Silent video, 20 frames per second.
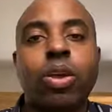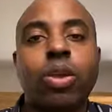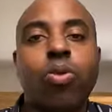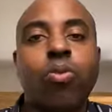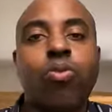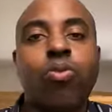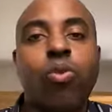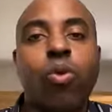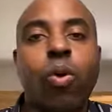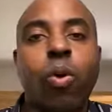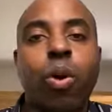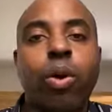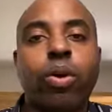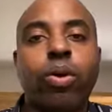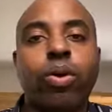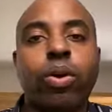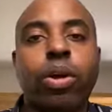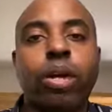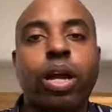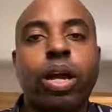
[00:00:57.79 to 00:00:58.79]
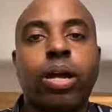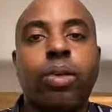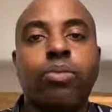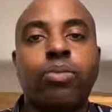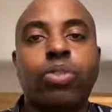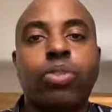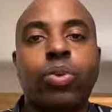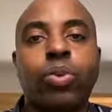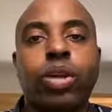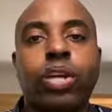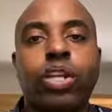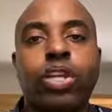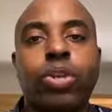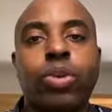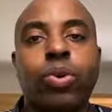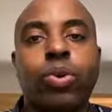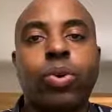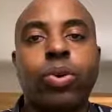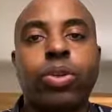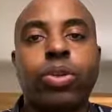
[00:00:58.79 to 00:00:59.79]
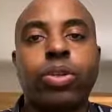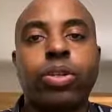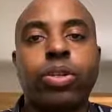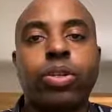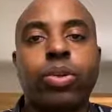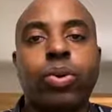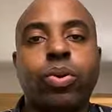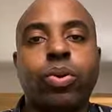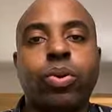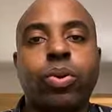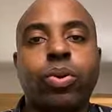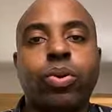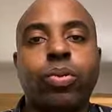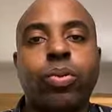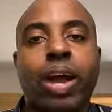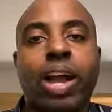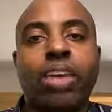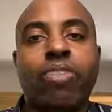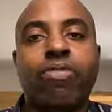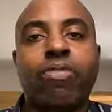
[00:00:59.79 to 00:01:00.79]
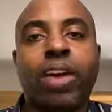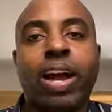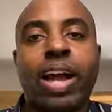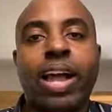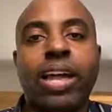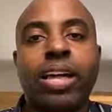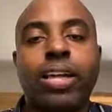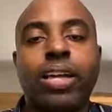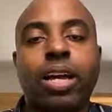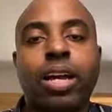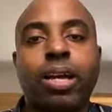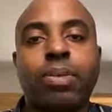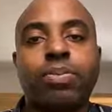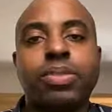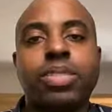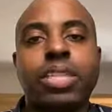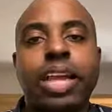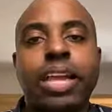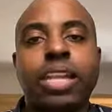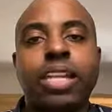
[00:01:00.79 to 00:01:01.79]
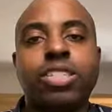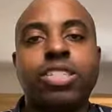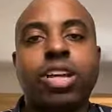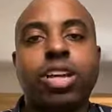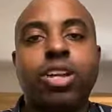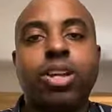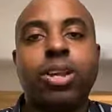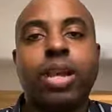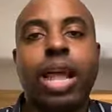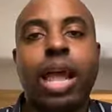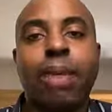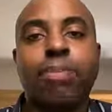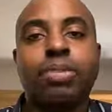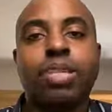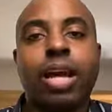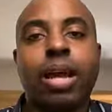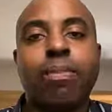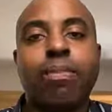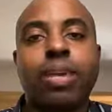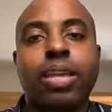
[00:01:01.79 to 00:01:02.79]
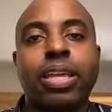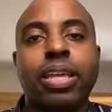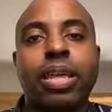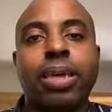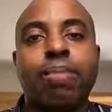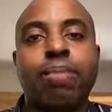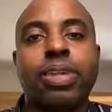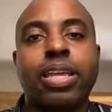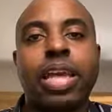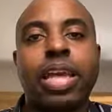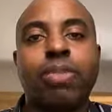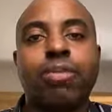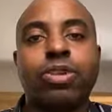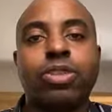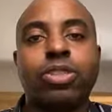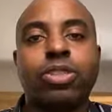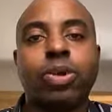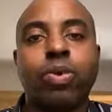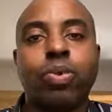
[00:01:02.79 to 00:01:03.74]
for doing your Wi-Fi settings on your laptop and be able to